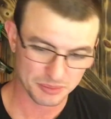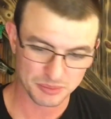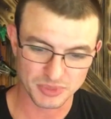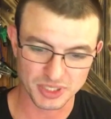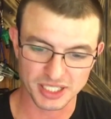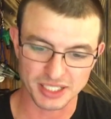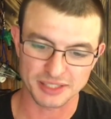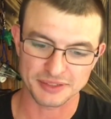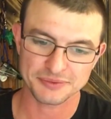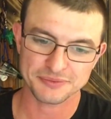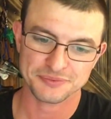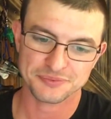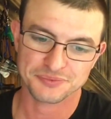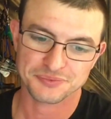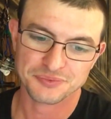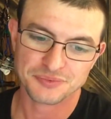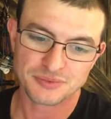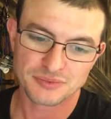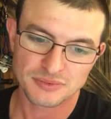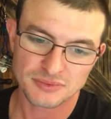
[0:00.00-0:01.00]
But
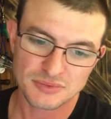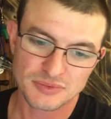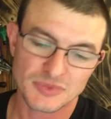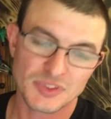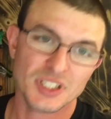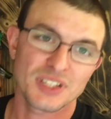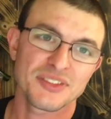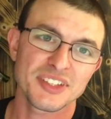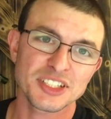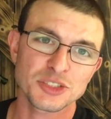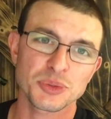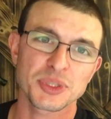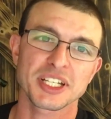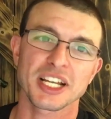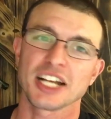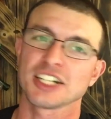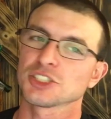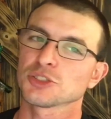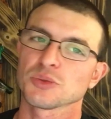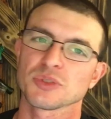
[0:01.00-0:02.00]
this
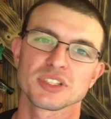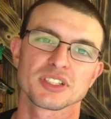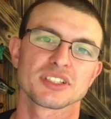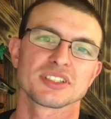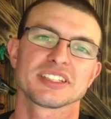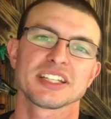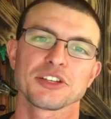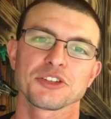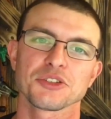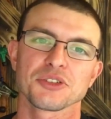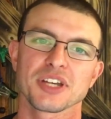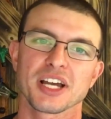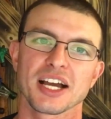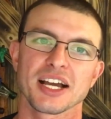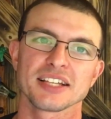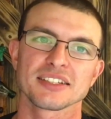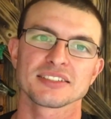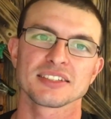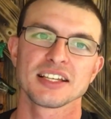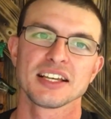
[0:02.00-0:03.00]
week I just wanted to tell you
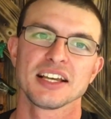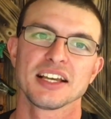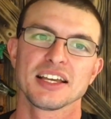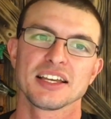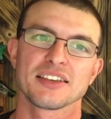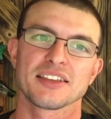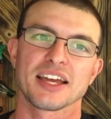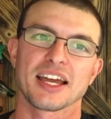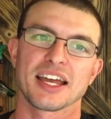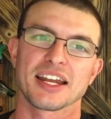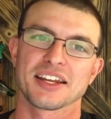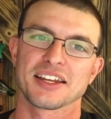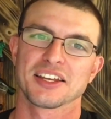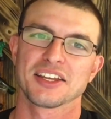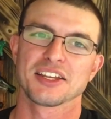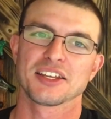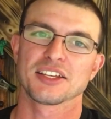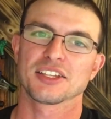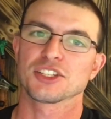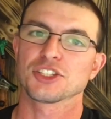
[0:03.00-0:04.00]
guys that
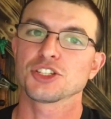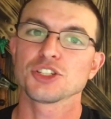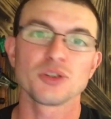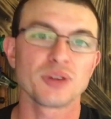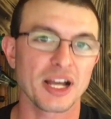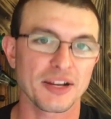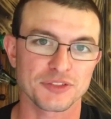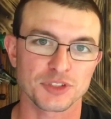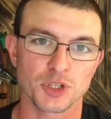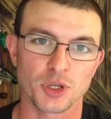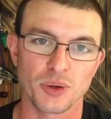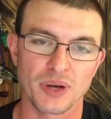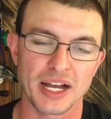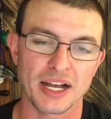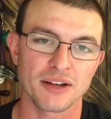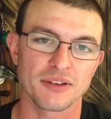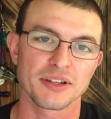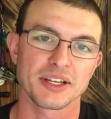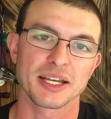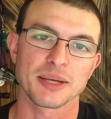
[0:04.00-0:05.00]
you don't have to go
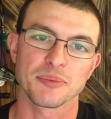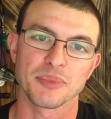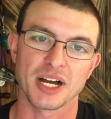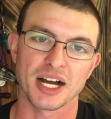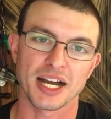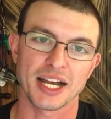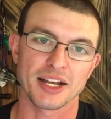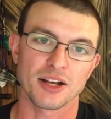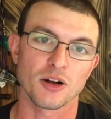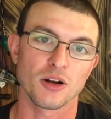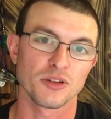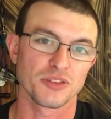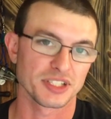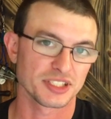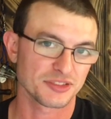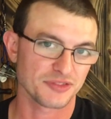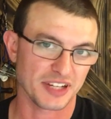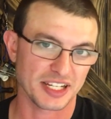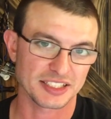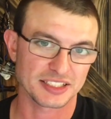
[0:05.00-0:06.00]
out and buy all
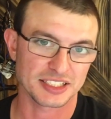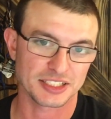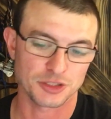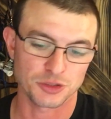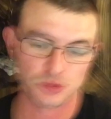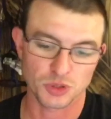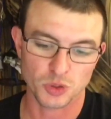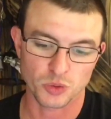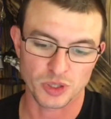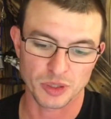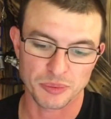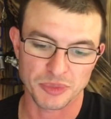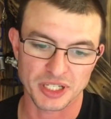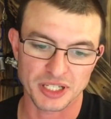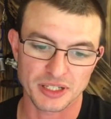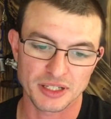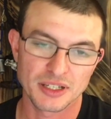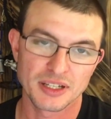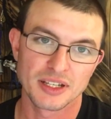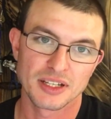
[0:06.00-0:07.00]
this fancy new
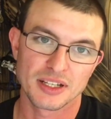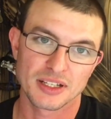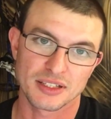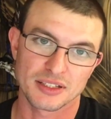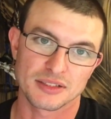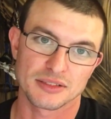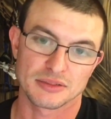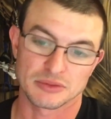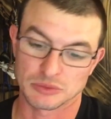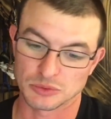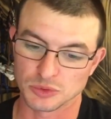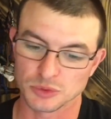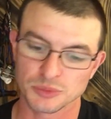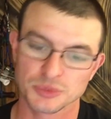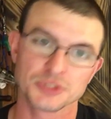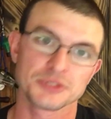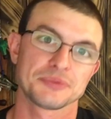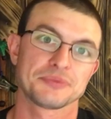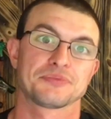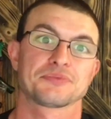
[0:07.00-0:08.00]
equipment.
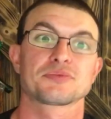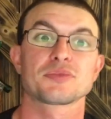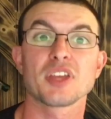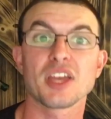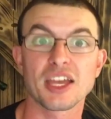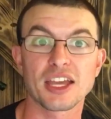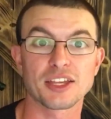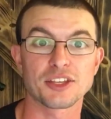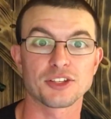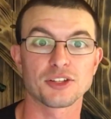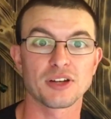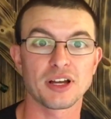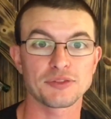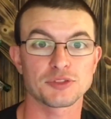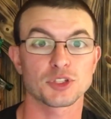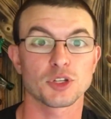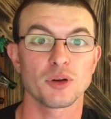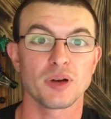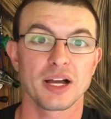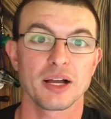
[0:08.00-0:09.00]
Oops. You don't
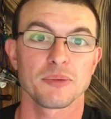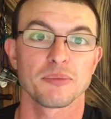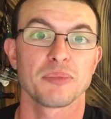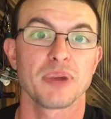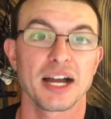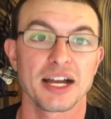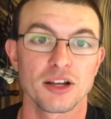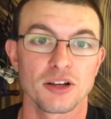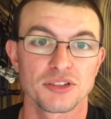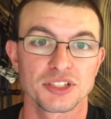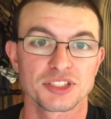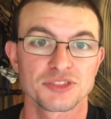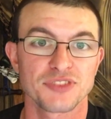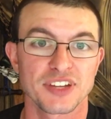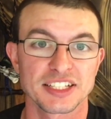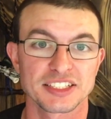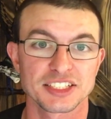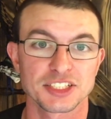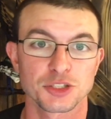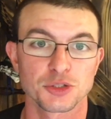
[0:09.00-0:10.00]
have to go out and buy all this
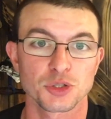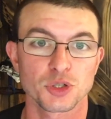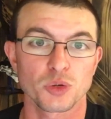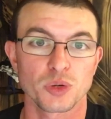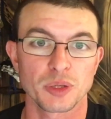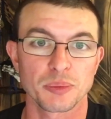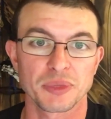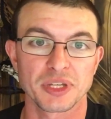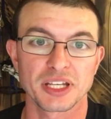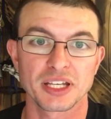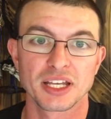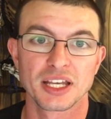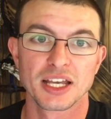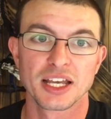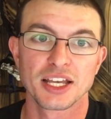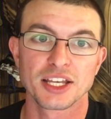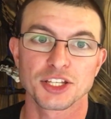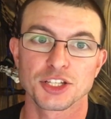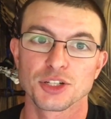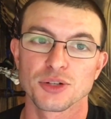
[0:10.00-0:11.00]
fancy new equipment.
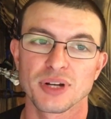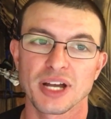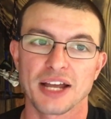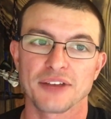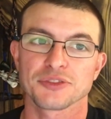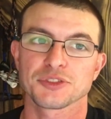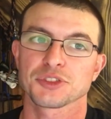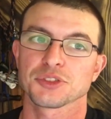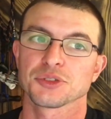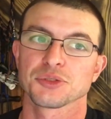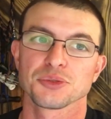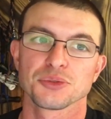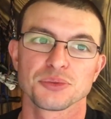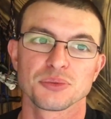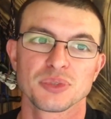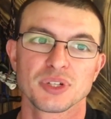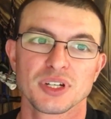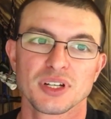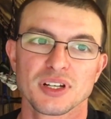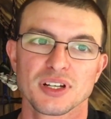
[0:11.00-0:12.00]
You don't have to